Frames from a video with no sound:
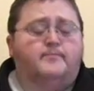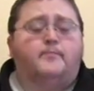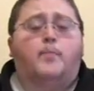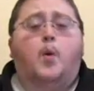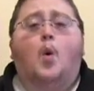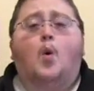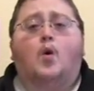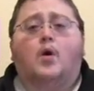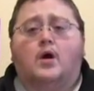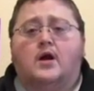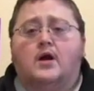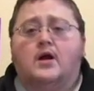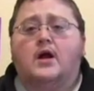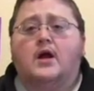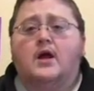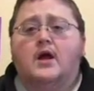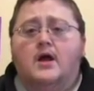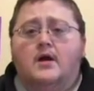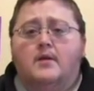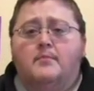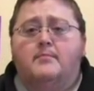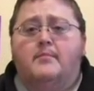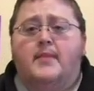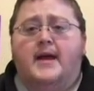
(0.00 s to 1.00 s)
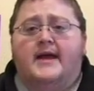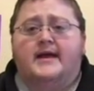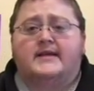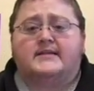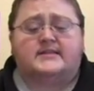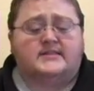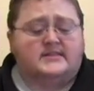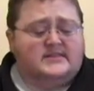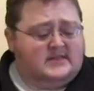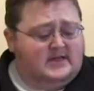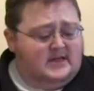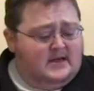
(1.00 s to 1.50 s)

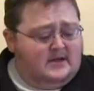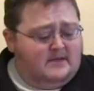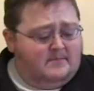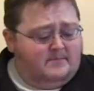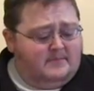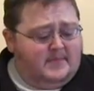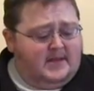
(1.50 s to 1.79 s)
pork-based